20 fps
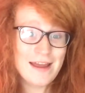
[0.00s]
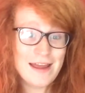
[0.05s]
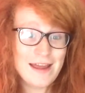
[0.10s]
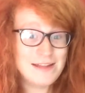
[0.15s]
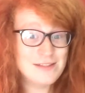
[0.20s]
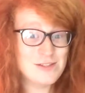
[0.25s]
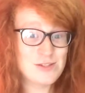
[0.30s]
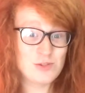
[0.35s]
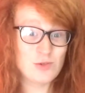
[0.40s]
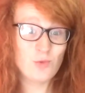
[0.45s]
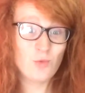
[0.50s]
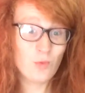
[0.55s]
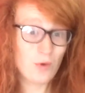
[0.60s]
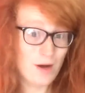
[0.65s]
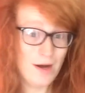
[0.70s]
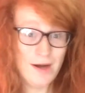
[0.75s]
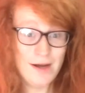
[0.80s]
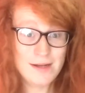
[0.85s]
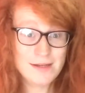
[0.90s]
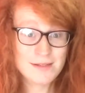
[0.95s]
It's the
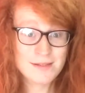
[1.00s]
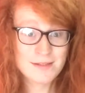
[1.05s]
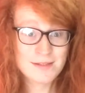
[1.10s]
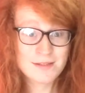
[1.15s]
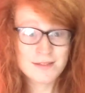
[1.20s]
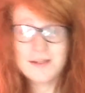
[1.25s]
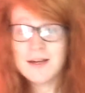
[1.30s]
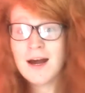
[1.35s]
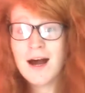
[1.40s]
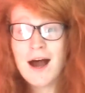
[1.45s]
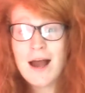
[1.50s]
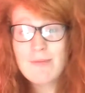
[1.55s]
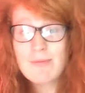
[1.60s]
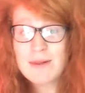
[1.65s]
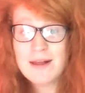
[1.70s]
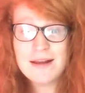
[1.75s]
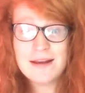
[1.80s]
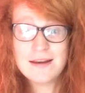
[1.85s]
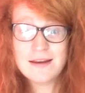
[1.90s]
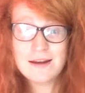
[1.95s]
worst. I
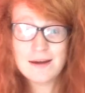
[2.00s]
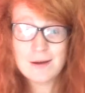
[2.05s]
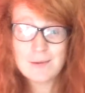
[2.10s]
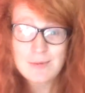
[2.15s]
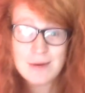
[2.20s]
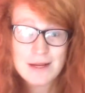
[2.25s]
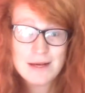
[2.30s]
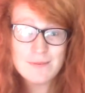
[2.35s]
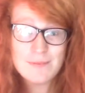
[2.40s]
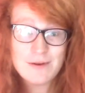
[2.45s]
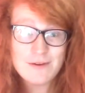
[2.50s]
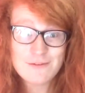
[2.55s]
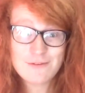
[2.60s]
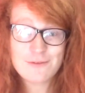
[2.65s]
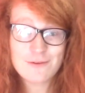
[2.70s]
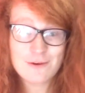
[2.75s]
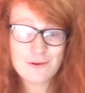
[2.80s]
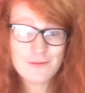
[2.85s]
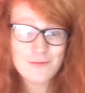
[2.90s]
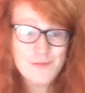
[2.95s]
played a bit
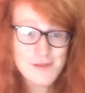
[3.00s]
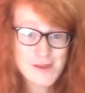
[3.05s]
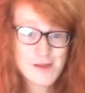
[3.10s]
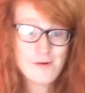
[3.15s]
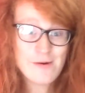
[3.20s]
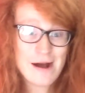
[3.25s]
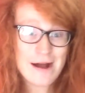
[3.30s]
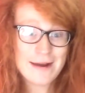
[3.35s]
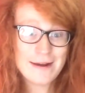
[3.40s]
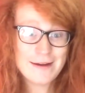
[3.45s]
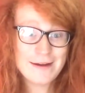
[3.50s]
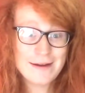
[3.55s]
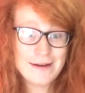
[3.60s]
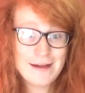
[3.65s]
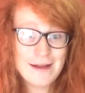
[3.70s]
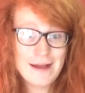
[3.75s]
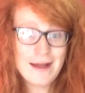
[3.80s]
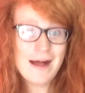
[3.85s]
for it for you, Anna,